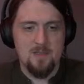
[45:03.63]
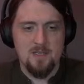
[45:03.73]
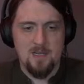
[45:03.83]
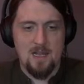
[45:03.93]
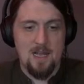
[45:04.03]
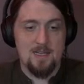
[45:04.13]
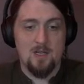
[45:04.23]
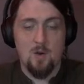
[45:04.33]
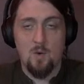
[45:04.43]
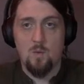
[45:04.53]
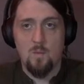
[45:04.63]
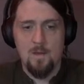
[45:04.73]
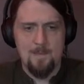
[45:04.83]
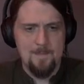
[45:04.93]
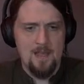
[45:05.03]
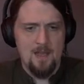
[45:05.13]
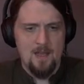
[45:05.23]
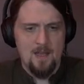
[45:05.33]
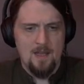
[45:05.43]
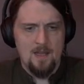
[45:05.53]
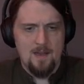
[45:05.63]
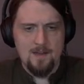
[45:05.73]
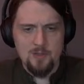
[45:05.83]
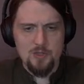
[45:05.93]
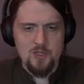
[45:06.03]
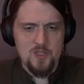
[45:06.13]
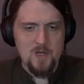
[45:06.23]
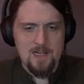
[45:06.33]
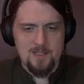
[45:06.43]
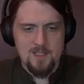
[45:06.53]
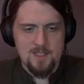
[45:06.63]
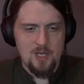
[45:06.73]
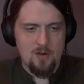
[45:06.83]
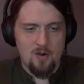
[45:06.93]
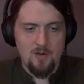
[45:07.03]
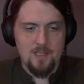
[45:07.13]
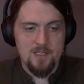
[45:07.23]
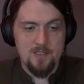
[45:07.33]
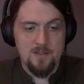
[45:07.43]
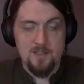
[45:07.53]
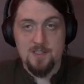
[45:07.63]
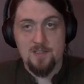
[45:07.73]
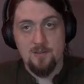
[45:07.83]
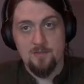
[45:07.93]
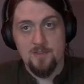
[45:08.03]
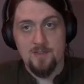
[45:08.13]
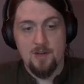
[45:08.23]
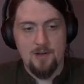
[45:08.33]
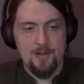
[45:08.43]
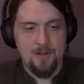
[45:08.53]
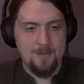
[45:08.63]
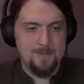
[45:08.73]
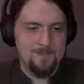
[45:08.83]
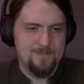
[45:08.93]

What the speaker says: but at home. In her distress, she hurried into the servants' hall.